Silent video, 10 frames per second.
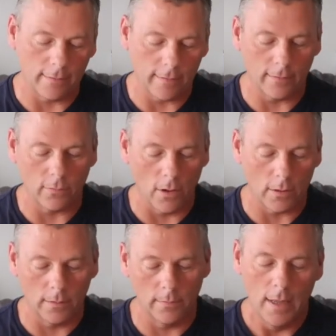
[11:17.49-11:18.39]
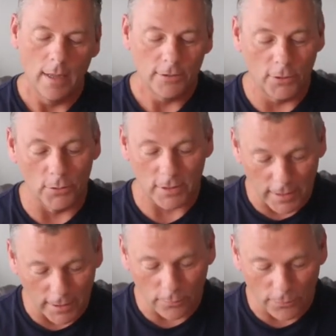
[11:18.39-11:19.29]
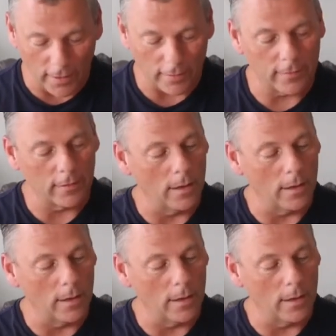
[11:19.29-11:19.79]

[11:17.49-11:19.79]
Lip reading: It says, welcome to Stitch Fix.